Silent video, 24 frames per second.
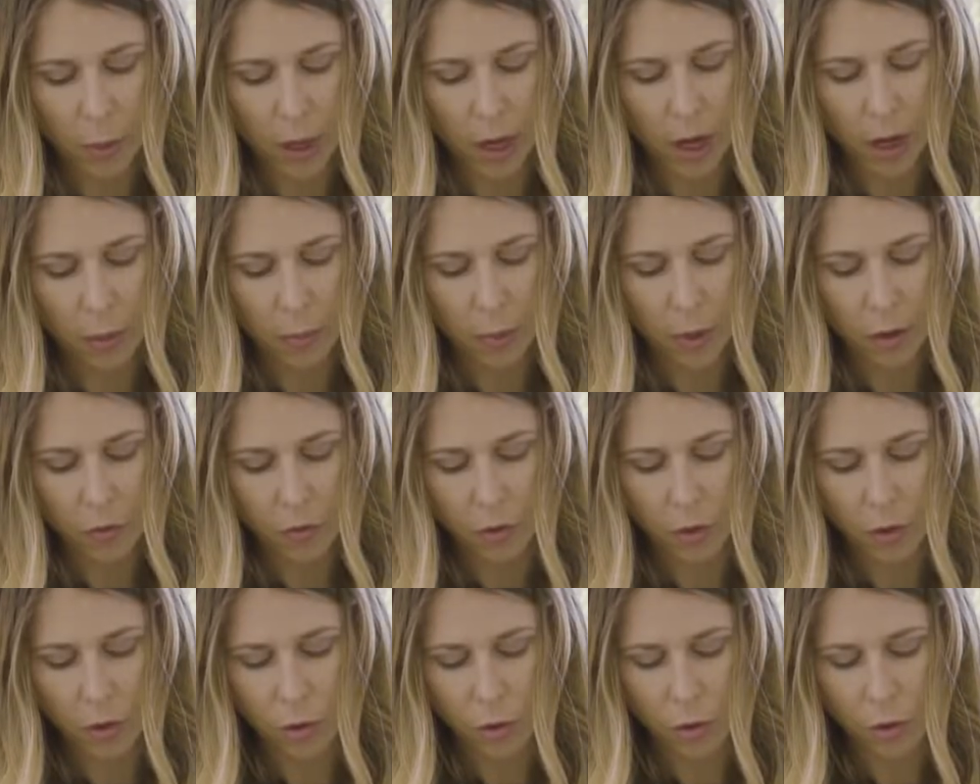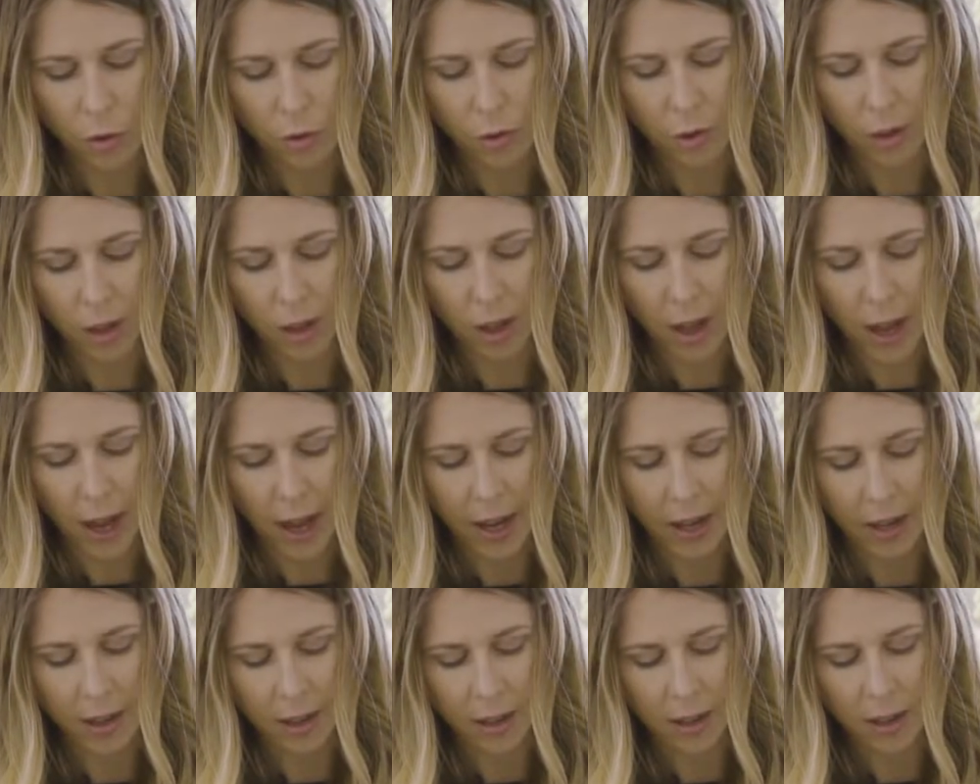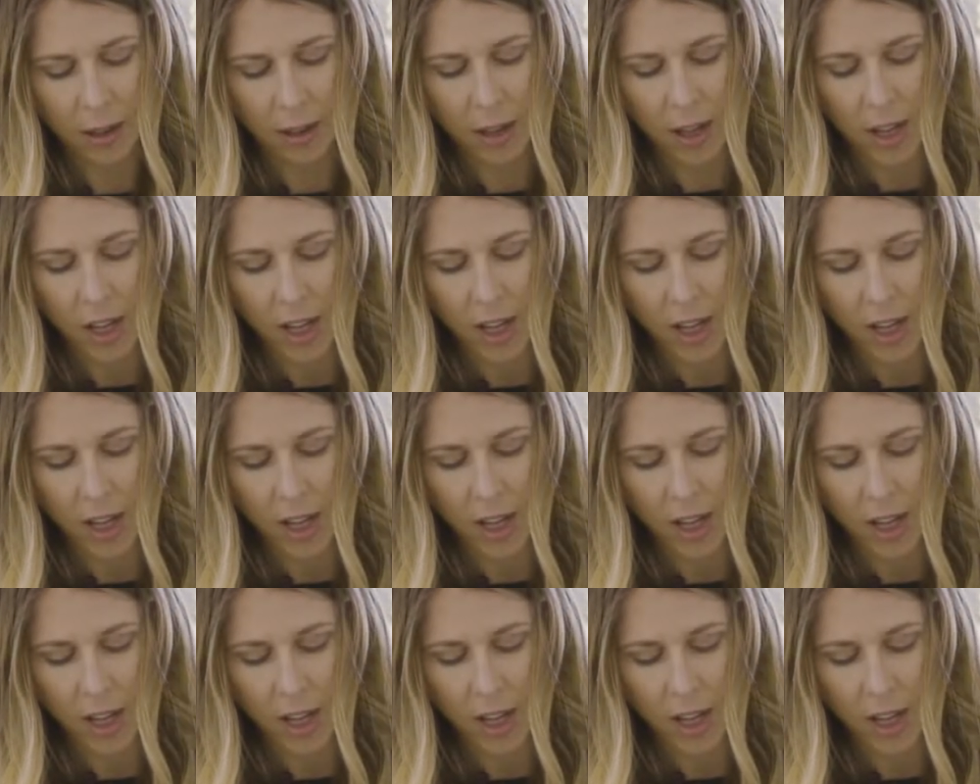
butter, but if you like